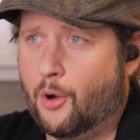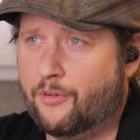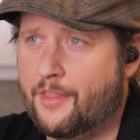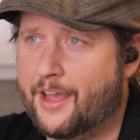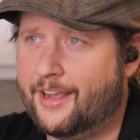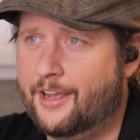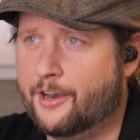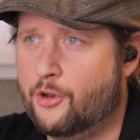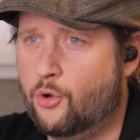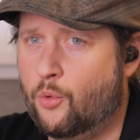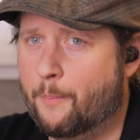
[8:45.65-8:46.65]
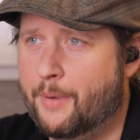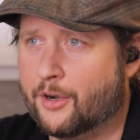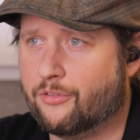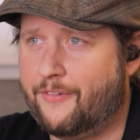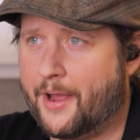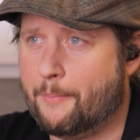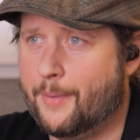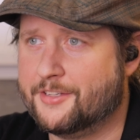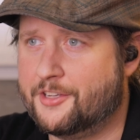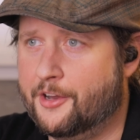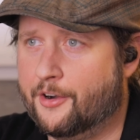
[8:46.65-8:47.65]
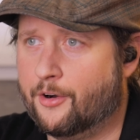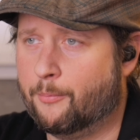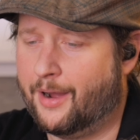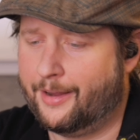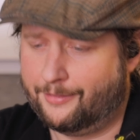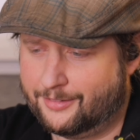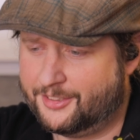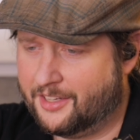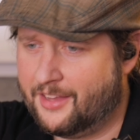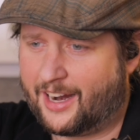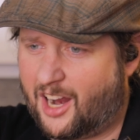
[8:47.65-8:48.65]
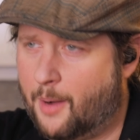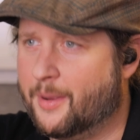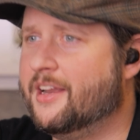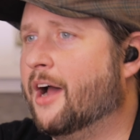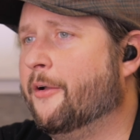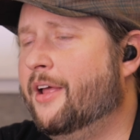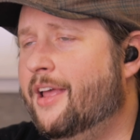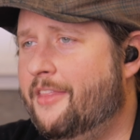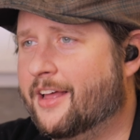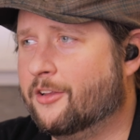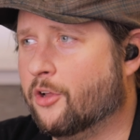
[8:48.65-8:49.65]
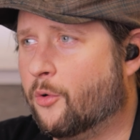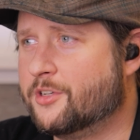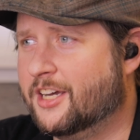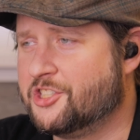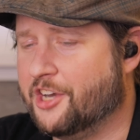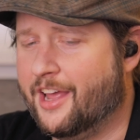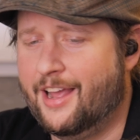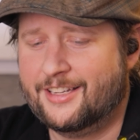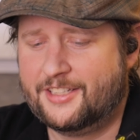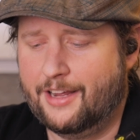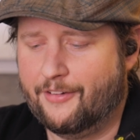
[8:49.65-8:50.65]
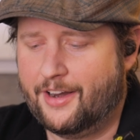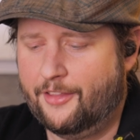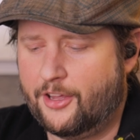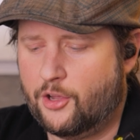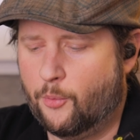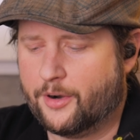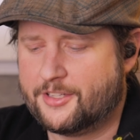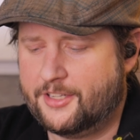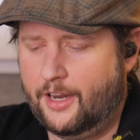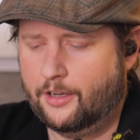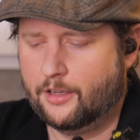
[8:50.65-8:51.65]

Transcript: hopefully they can get a new, bigger fan base here by seeing that comment down that lower section. Steve, anything you want to say?